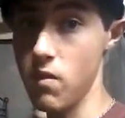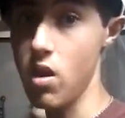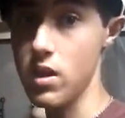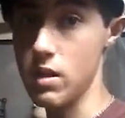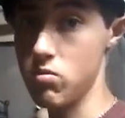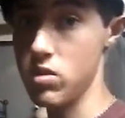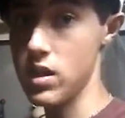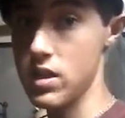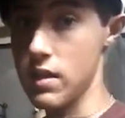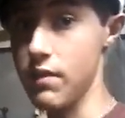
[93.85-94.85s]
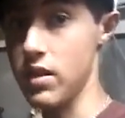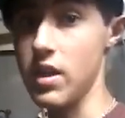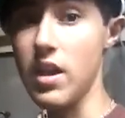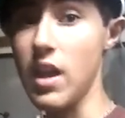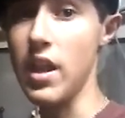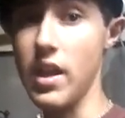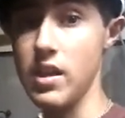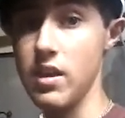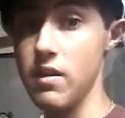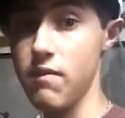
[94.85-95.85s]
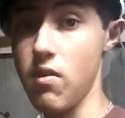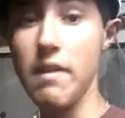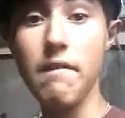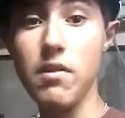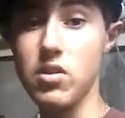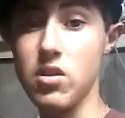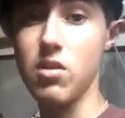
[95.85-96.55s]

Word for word: vlog outside because I haven't done it like forever,